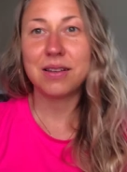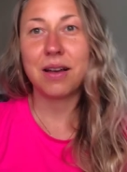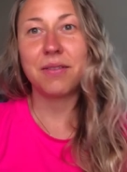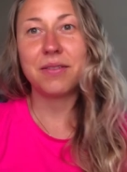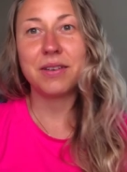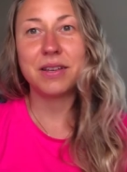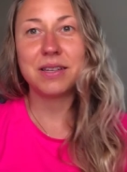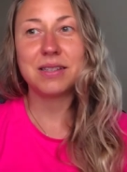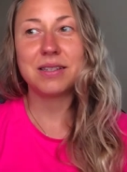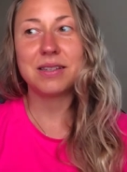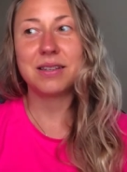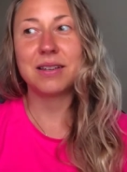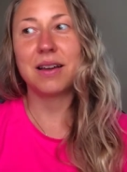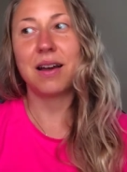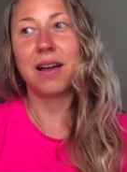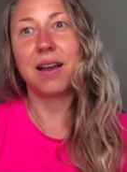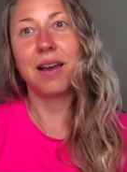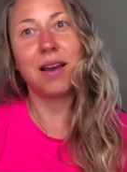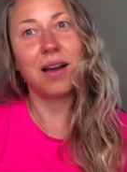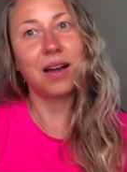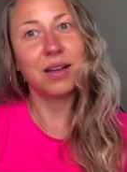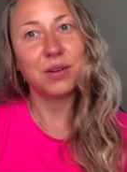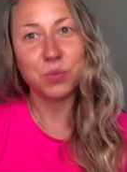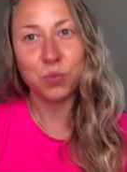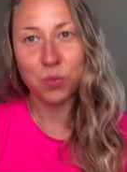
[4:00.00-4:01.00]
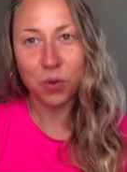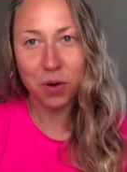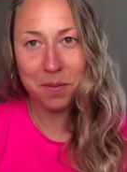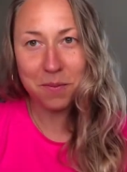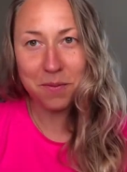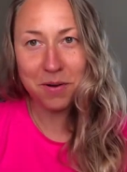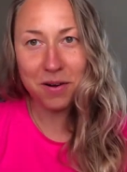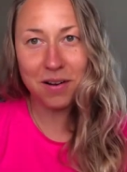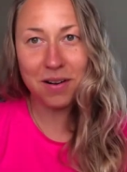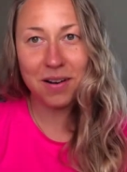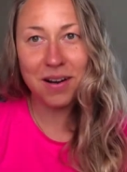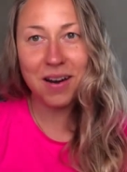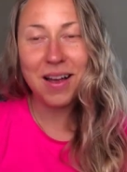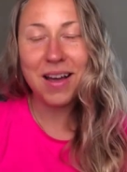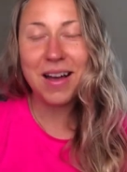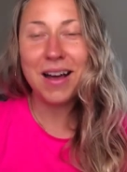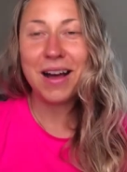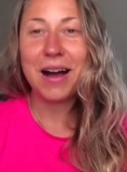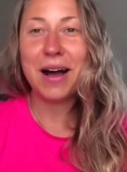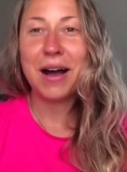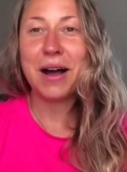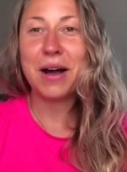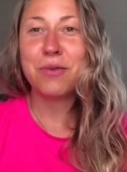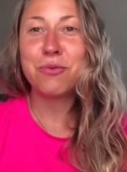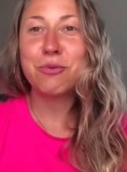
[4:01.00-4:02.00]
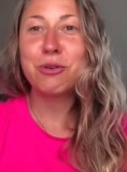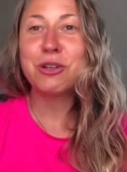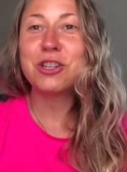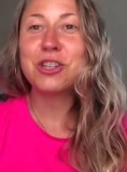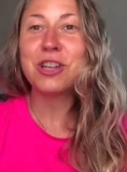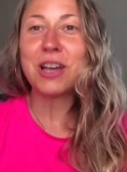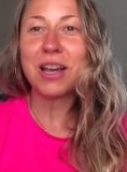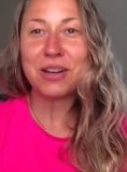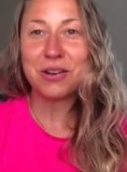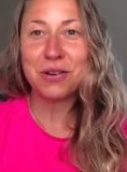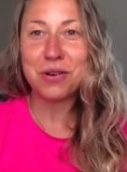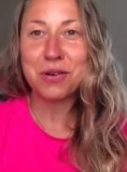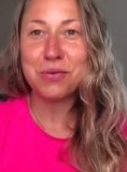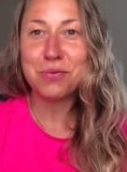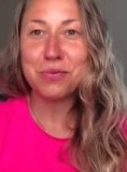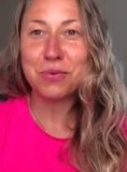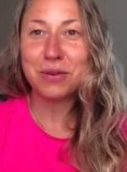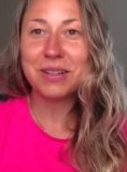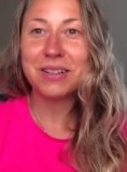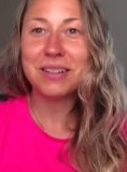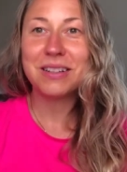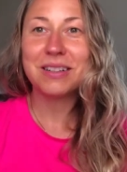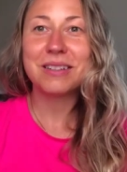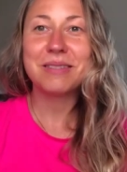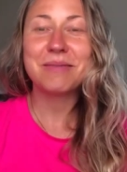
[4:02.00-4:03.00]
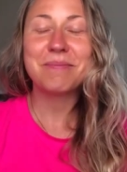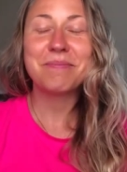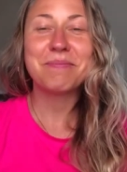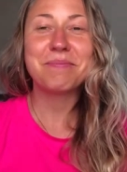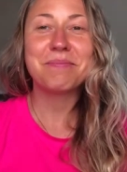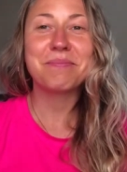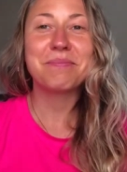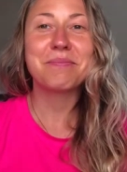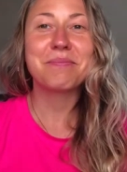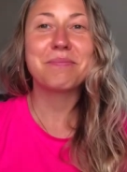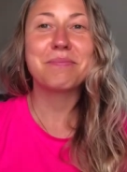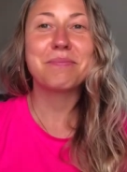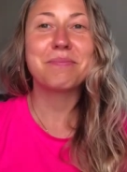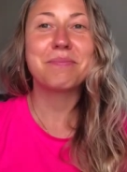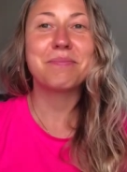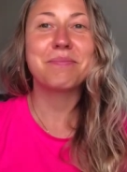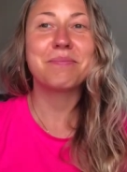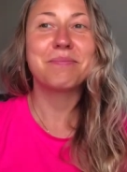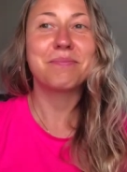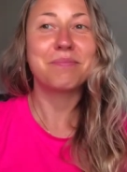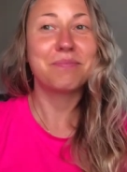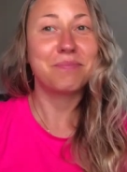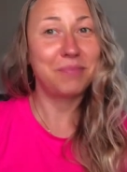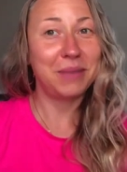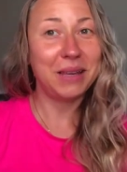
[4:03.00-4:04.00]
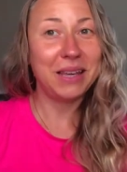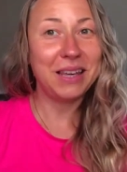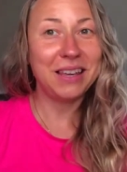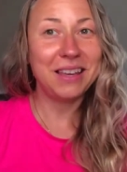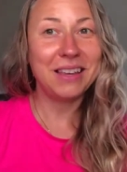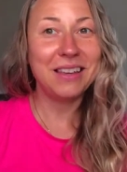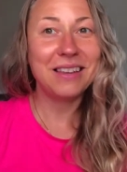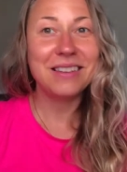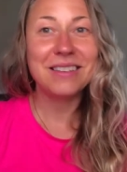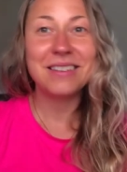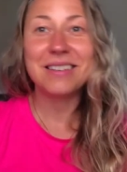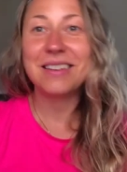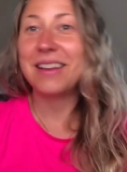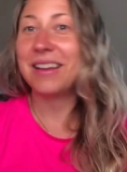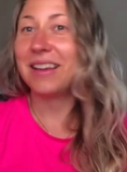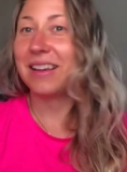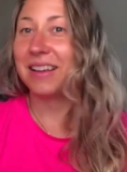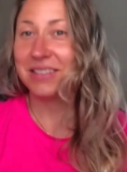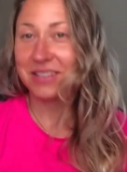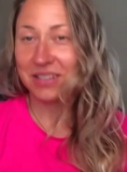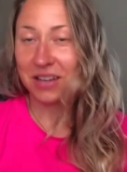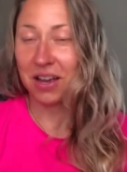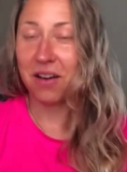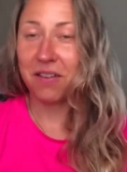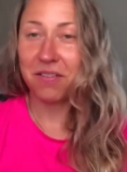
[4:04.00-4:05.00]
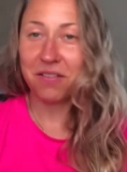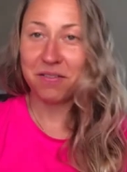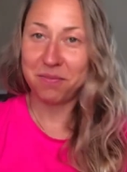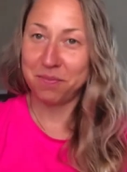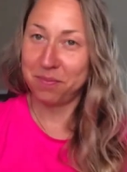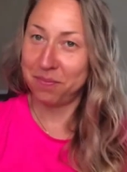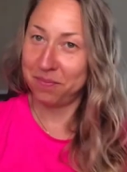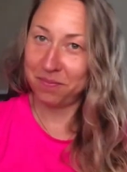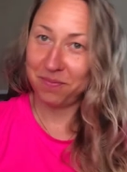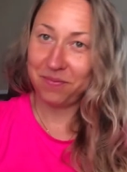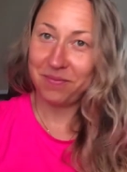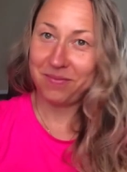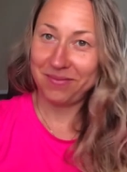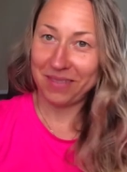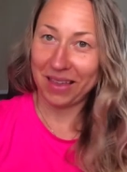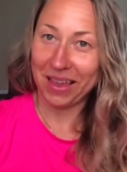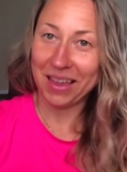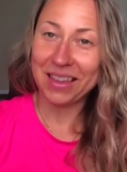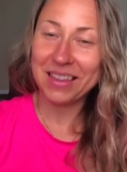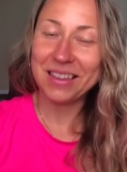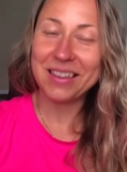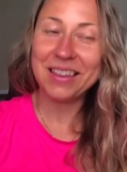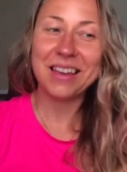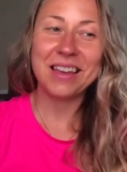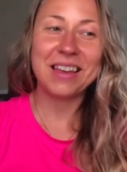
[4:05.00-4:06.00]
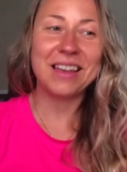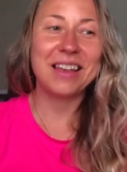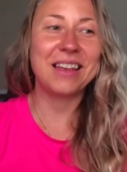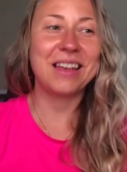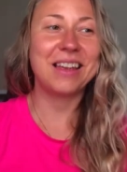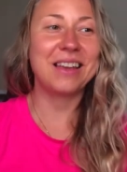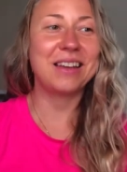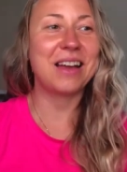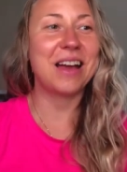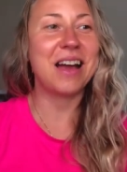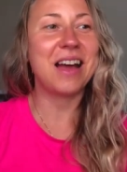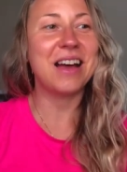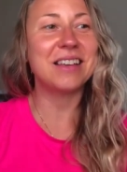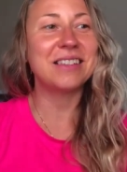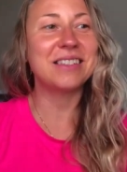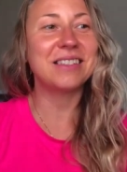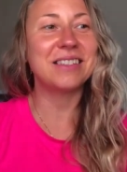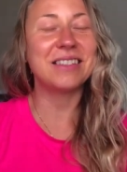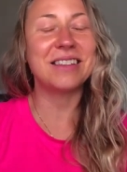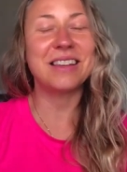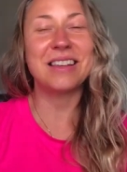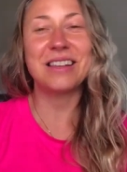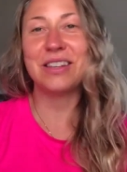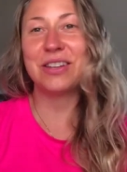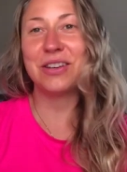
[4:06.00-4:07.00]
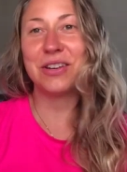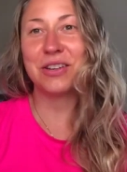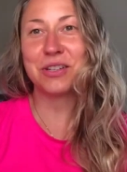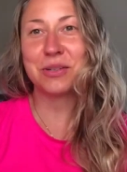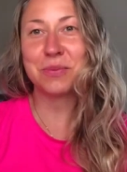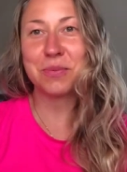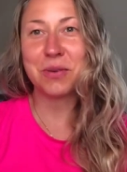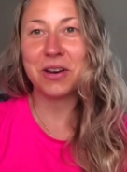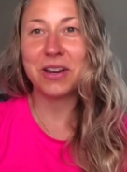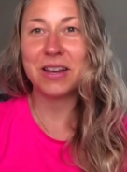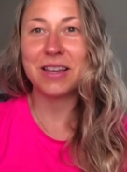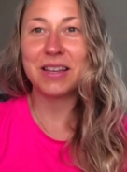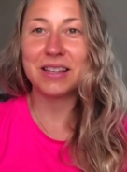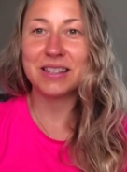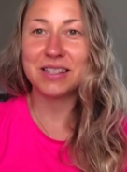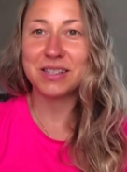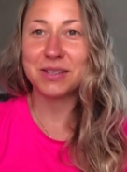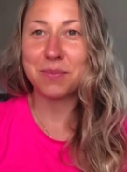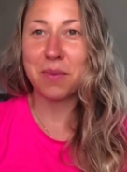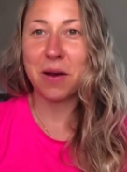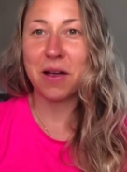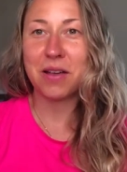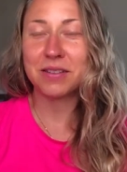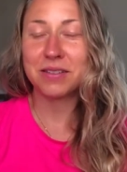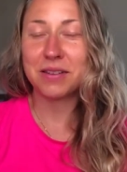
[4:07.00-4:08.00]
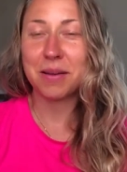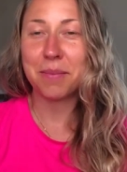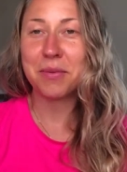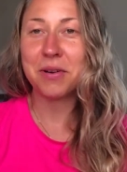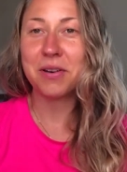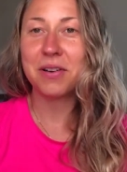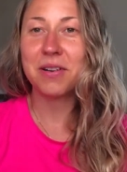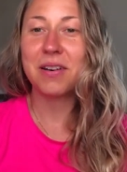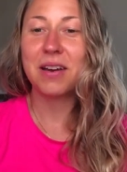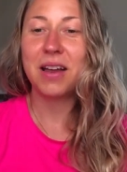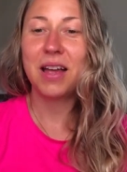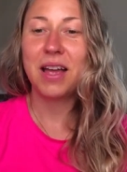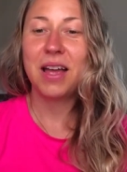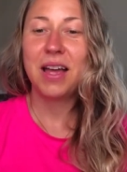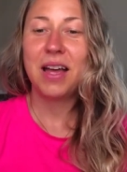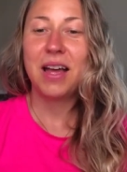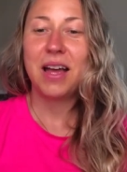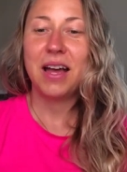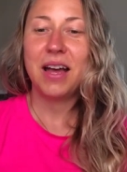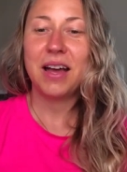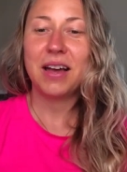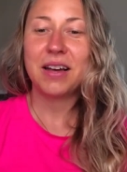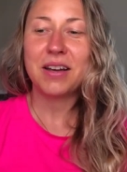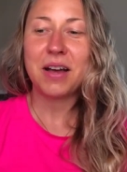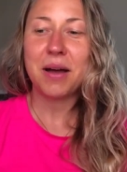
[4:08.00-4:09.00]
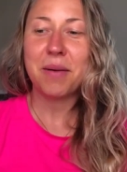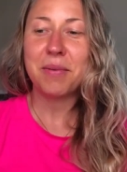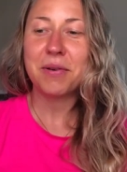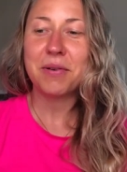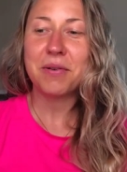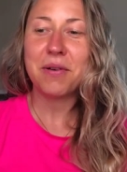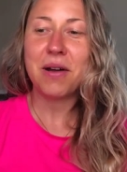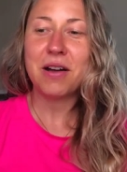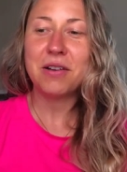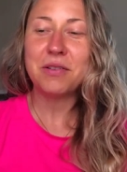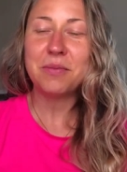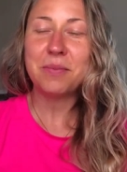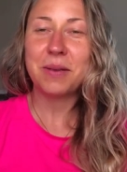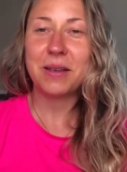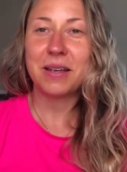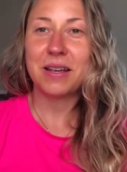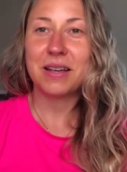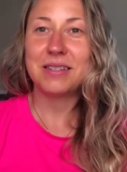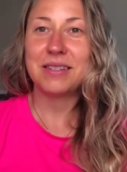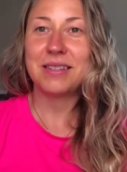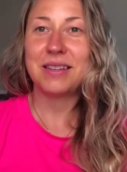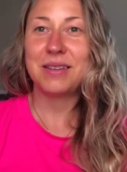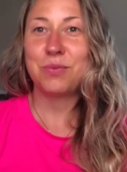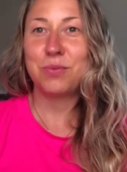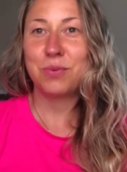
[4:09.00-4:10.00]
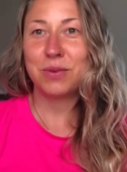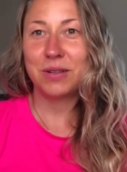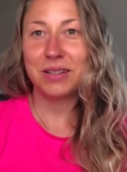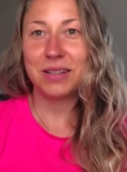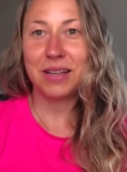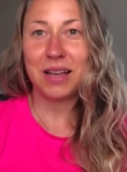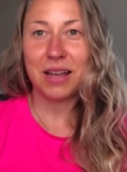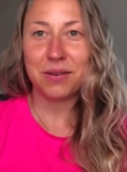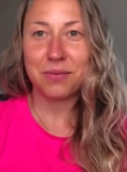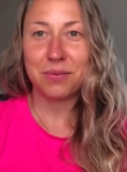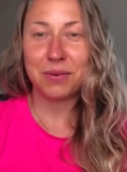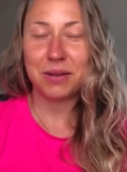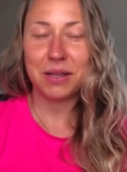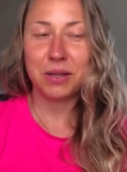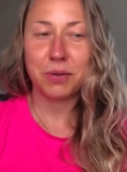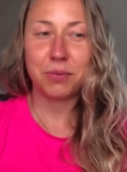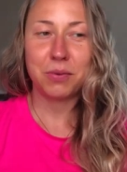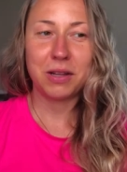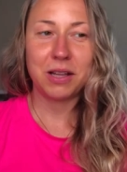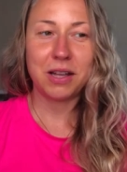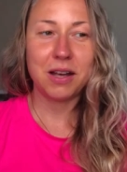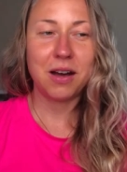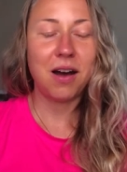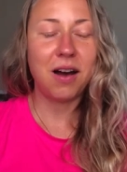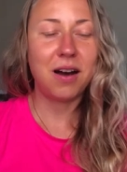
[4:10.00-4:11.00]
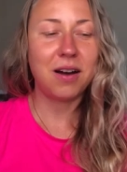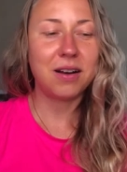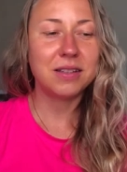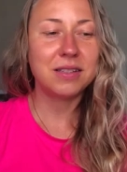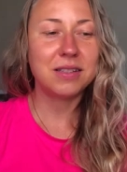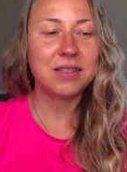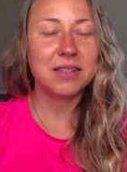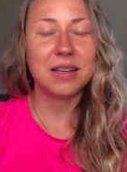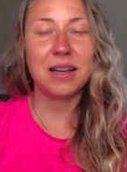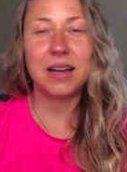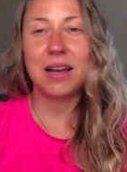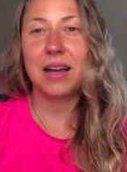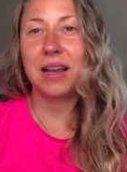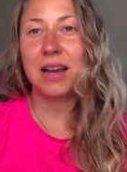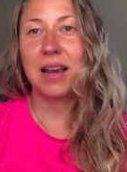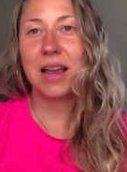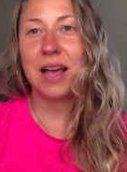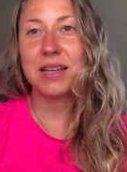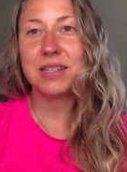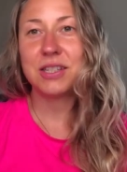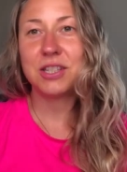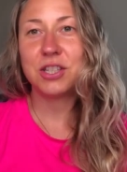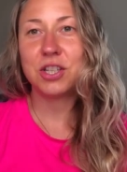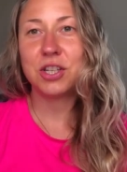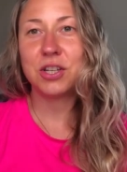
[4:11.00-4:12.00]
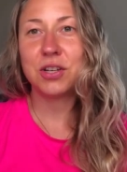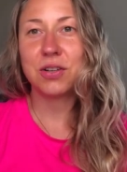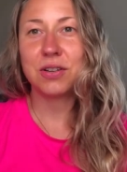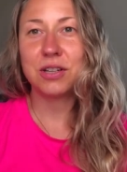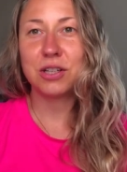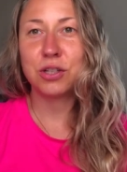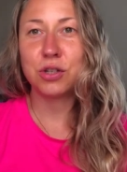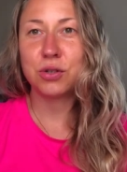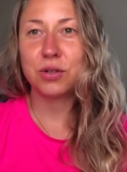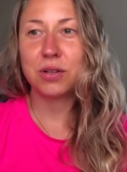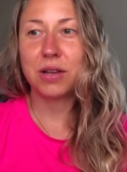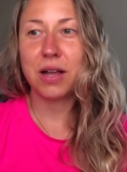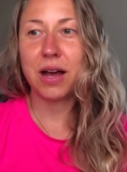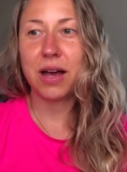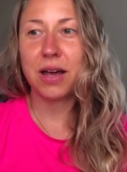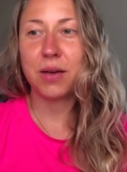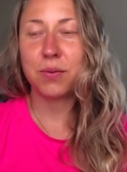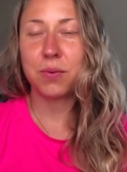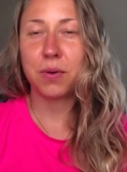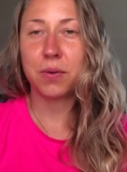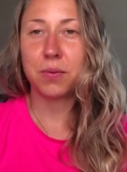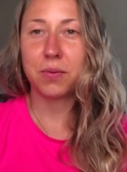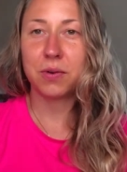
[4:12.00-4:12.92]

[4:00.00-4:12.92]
obviously a lot warmer, uh, which I know will be a tough thing as, you know, spring and summer uh, come around, because it will get really, really hot. Uh, last year in July, we